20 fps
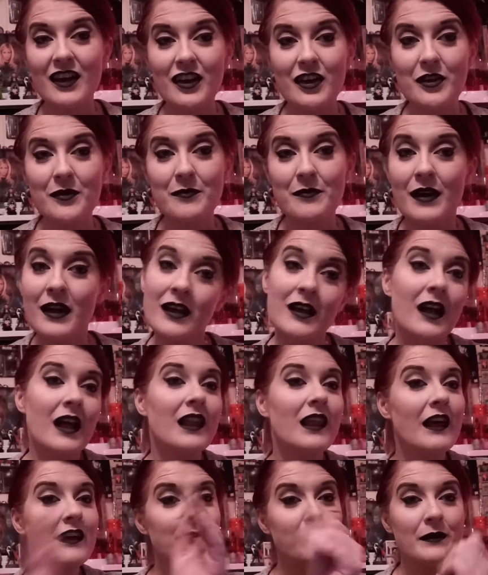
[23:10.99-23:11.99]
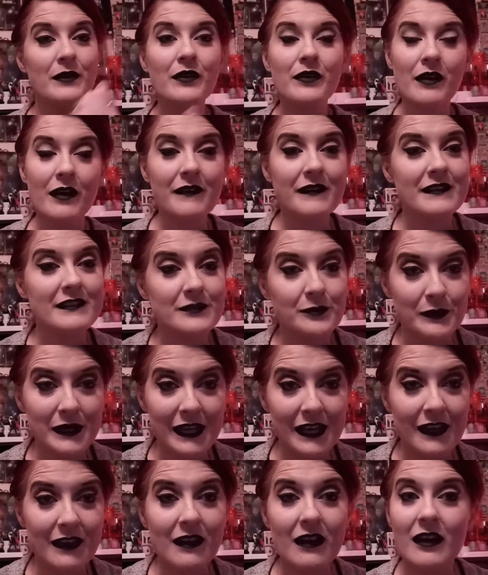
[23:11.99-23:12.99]
a lot's been going on this
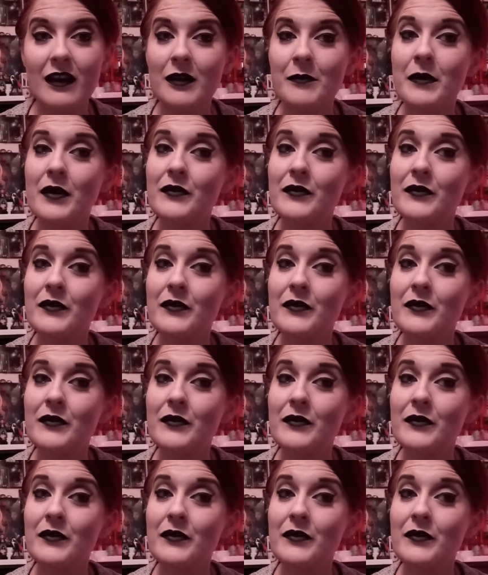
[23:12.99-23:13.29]
week.